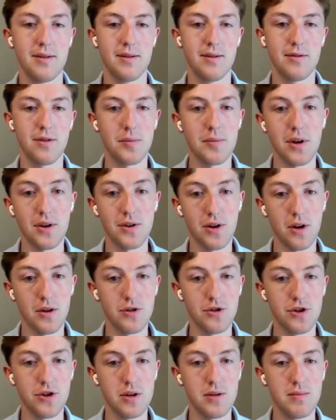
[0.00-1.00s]
From the
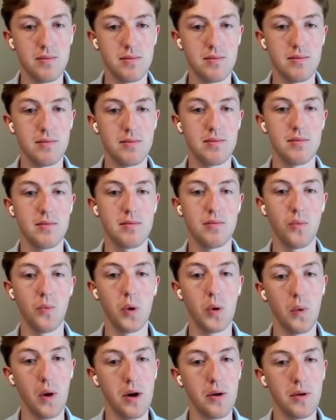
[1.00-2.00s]
ontology, we
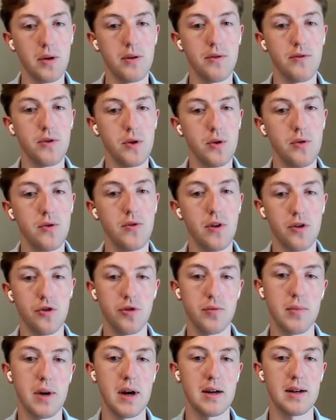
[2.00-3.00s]
wire in a few
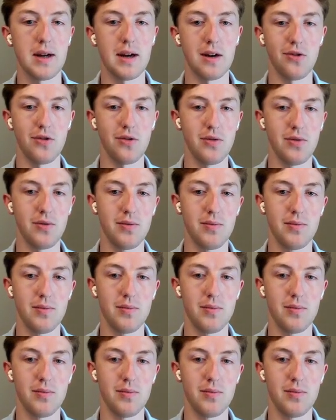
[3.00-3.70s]
function-backed actions,